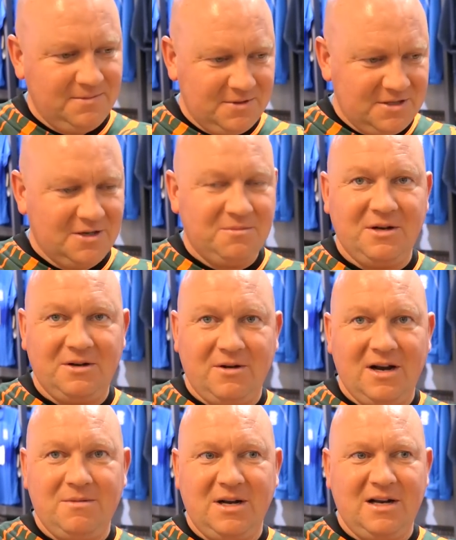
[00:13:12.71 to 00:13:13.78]
It's going to be
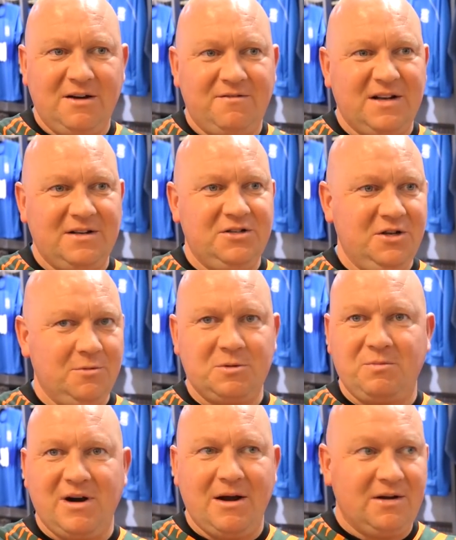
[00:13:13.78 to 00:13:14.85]
great, man. Our fans do us
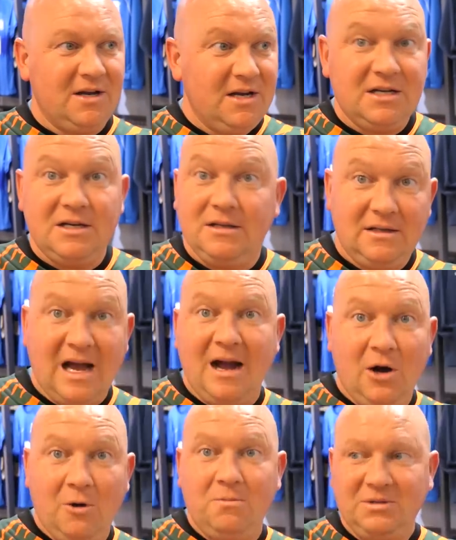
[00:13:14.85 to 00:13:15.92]
proud at
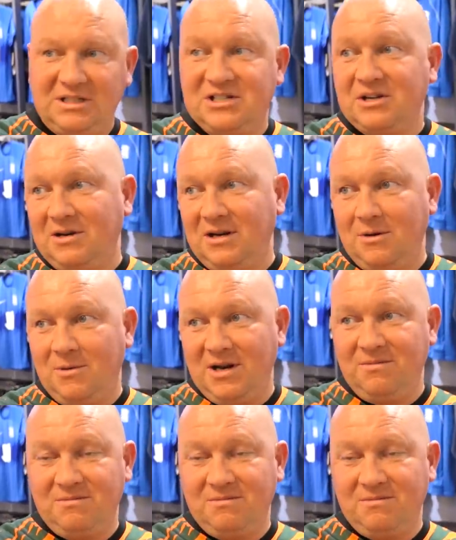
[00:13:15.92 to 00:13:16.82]
home, but certainly away.